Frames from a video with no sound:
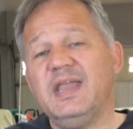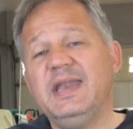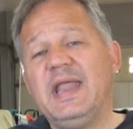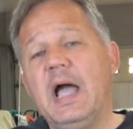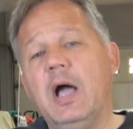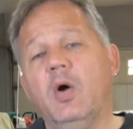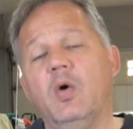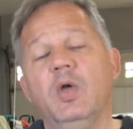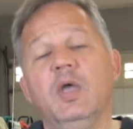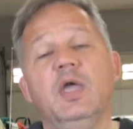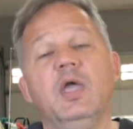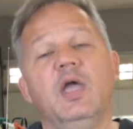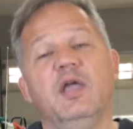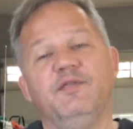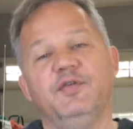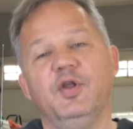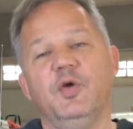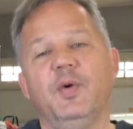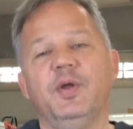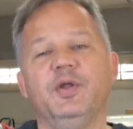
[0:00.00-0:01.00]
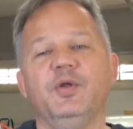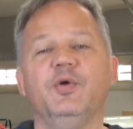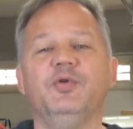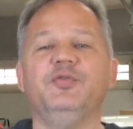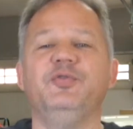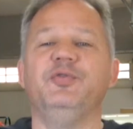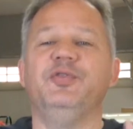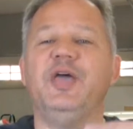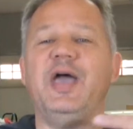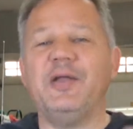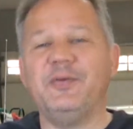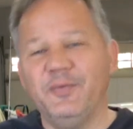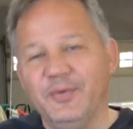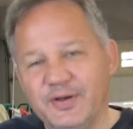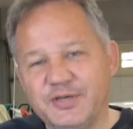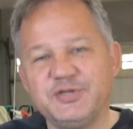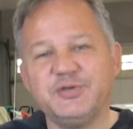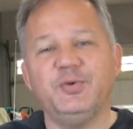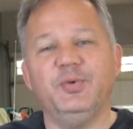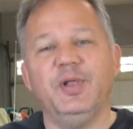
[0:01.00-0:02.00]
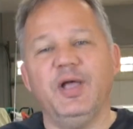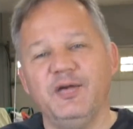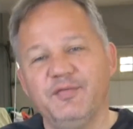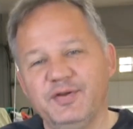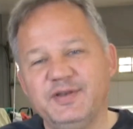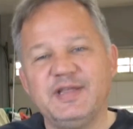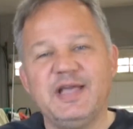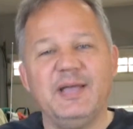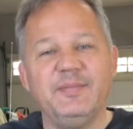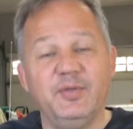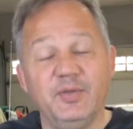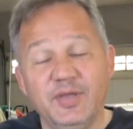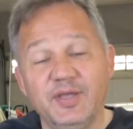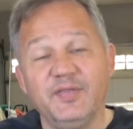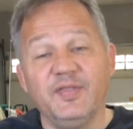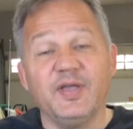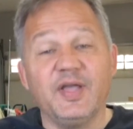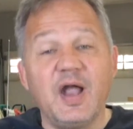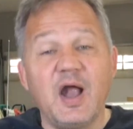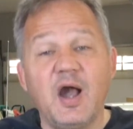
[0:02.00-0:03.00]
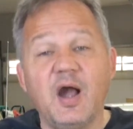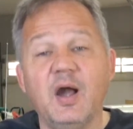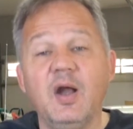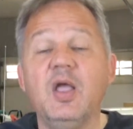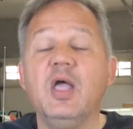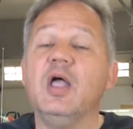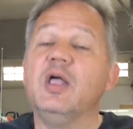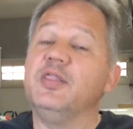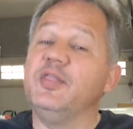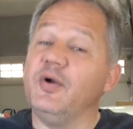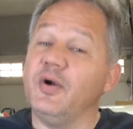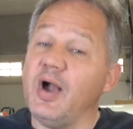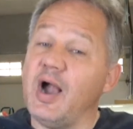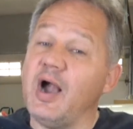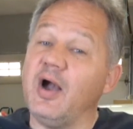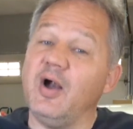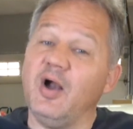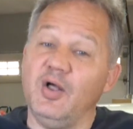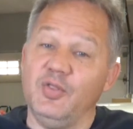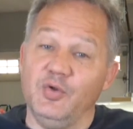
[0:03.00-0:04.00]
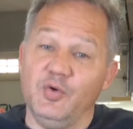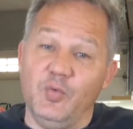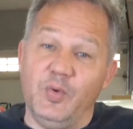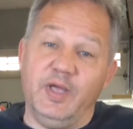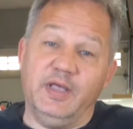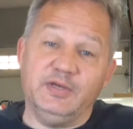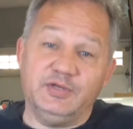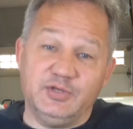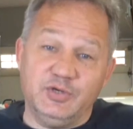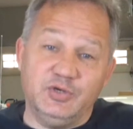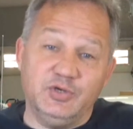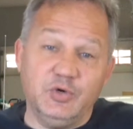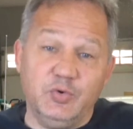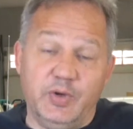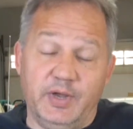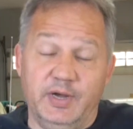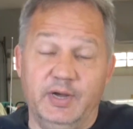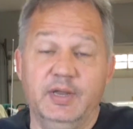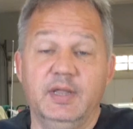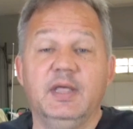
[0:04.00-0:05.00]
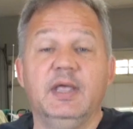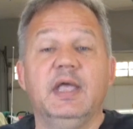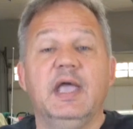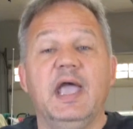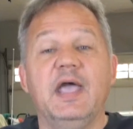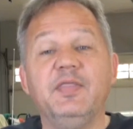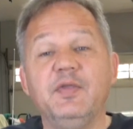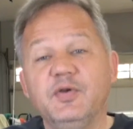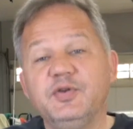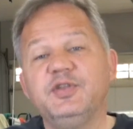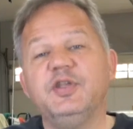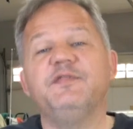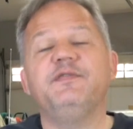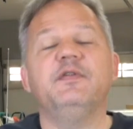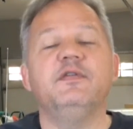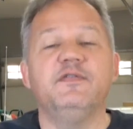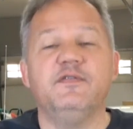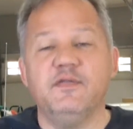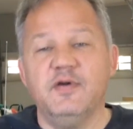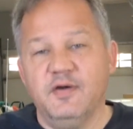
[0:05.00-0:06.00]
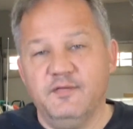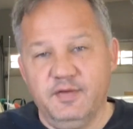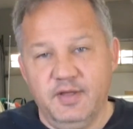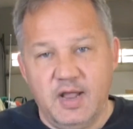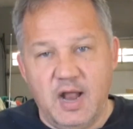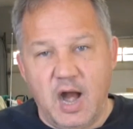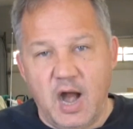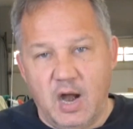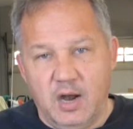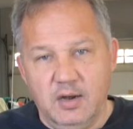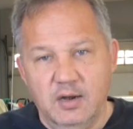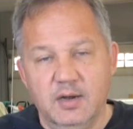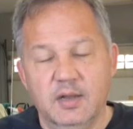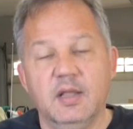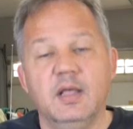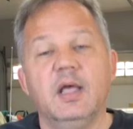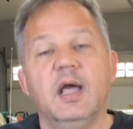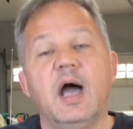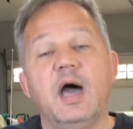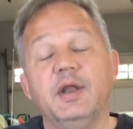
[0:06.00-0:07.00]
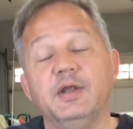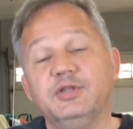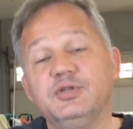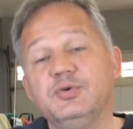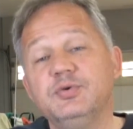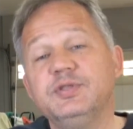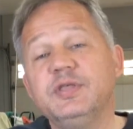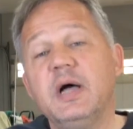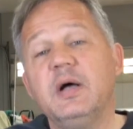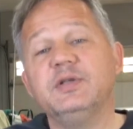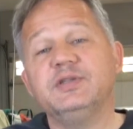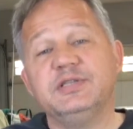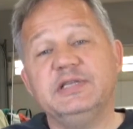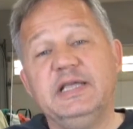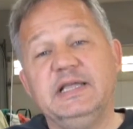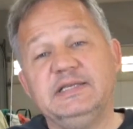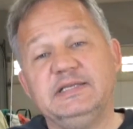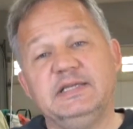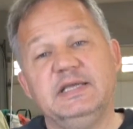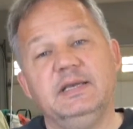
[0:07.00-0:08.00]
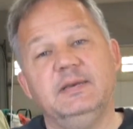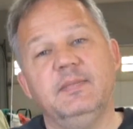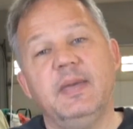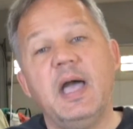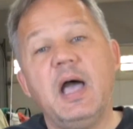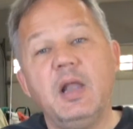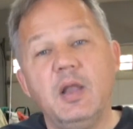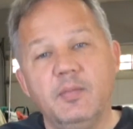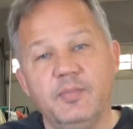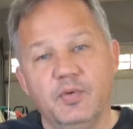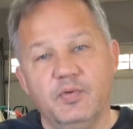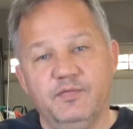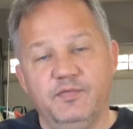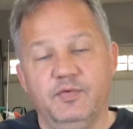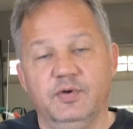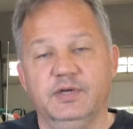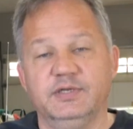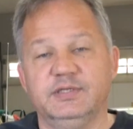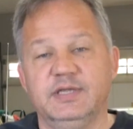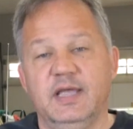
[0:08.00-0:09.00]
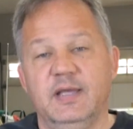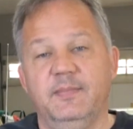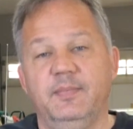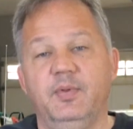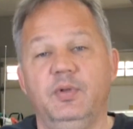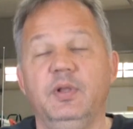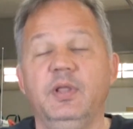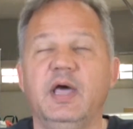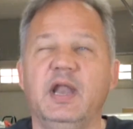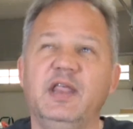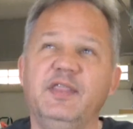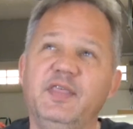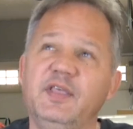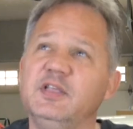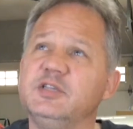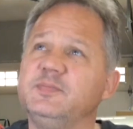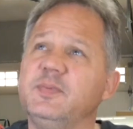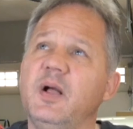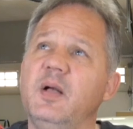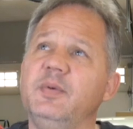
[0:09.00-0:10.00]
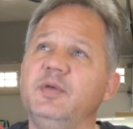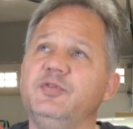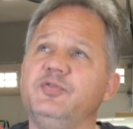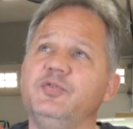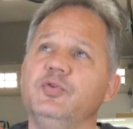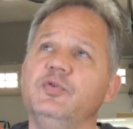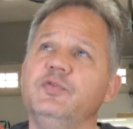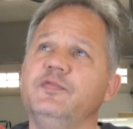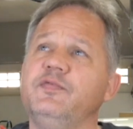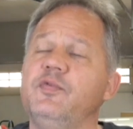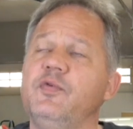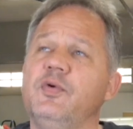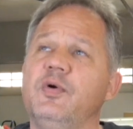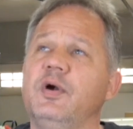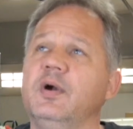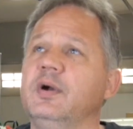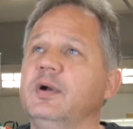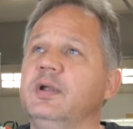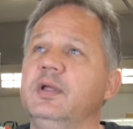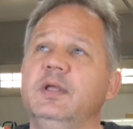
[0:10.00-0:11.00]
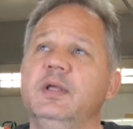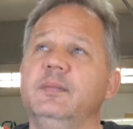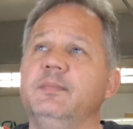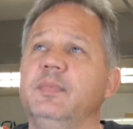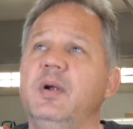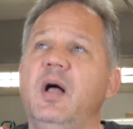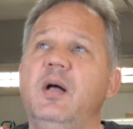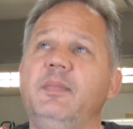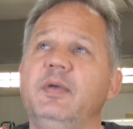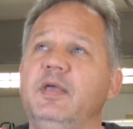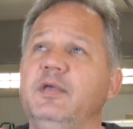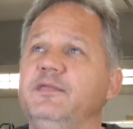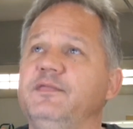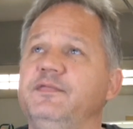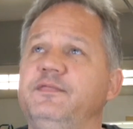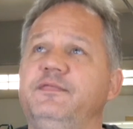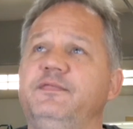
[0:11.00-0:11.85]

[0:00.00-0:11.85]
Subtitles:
Now, if you don't want to go through that ritual every time you get in the car, there are other ways to do it, and they're different for every car. On a 2018 Malibu, for example, and I think it's probably true for probably